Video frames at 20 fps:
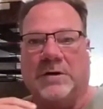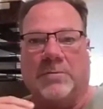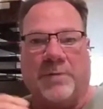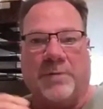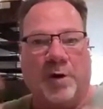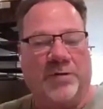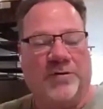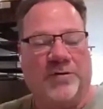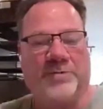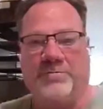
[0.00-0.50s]

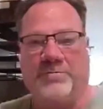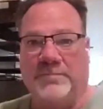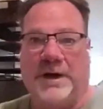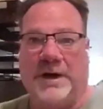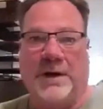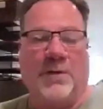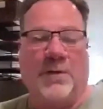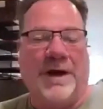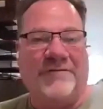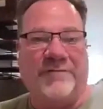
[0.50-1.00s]
both my
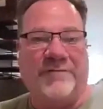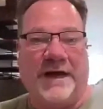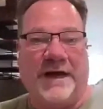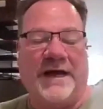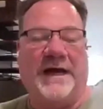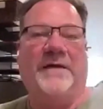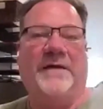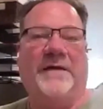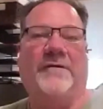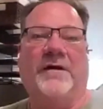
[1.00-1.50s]
wife and
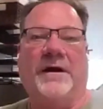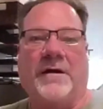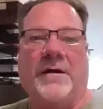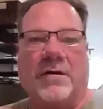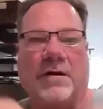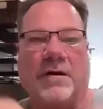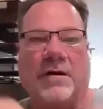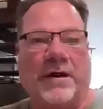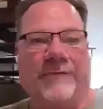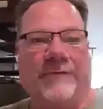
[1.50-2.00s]
I
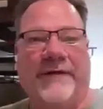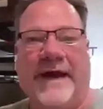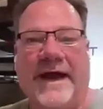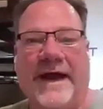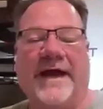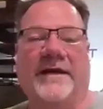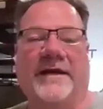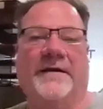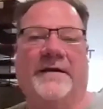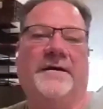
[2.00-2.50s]
are on
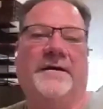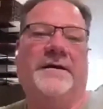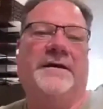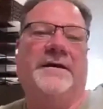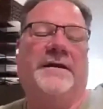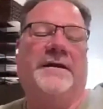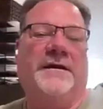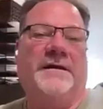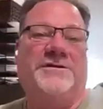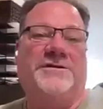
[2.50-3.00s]
that.
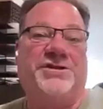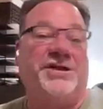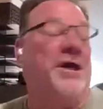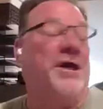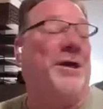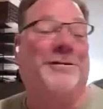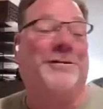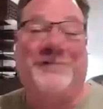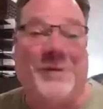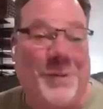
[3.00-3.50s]

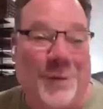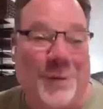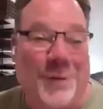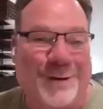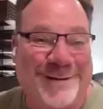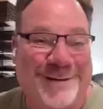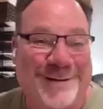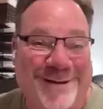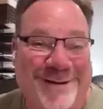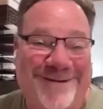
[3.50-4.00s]
She also
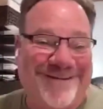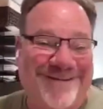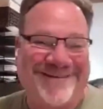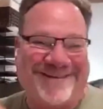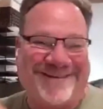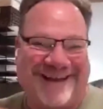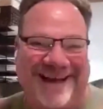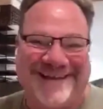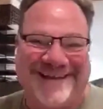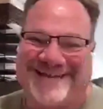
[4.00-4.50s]
works here,
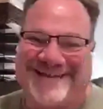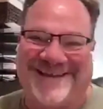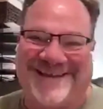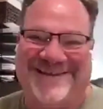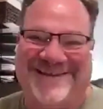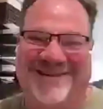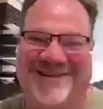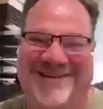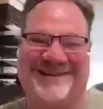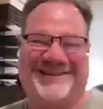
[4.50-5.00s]

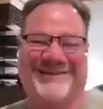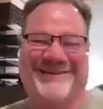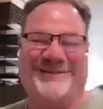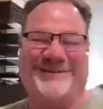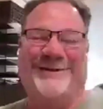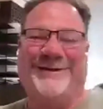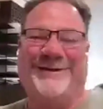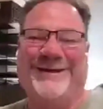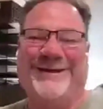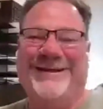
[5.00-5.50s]
so that's
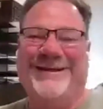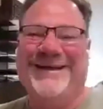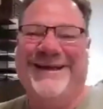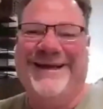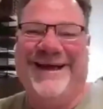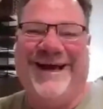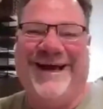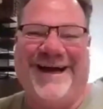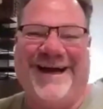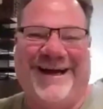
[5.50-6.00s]
cool.
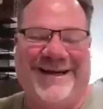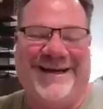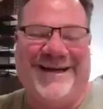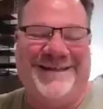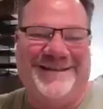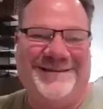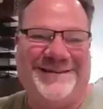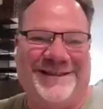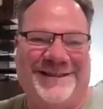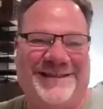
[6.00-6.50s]

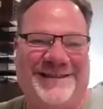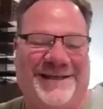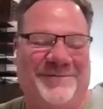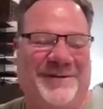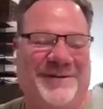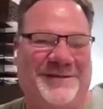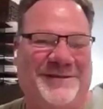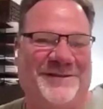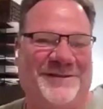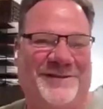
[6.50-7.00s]
She's the
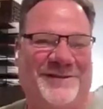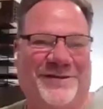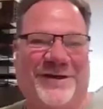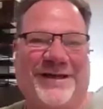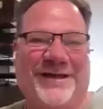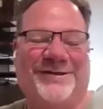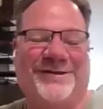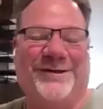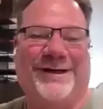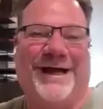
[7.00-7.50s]
admissions
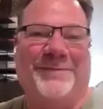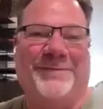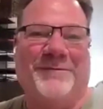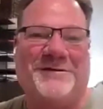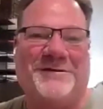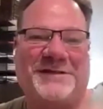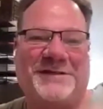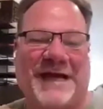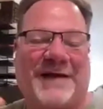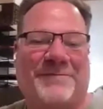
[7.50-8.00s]
director, and I'm
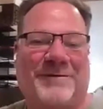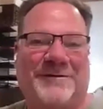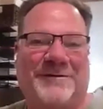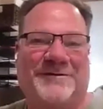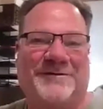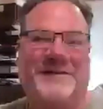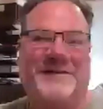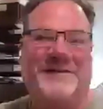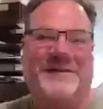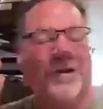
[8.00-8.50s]
the chaplain.
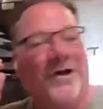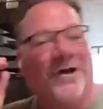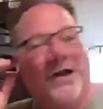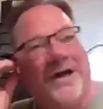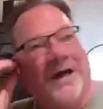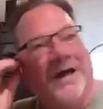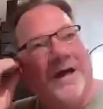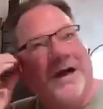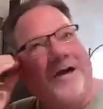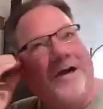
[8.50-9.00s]

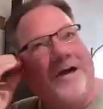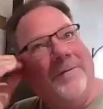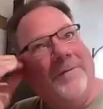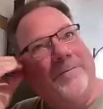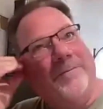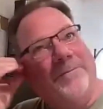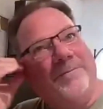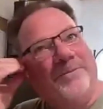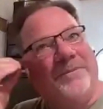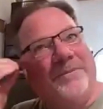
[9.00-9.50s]

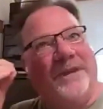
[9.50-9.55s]
Um,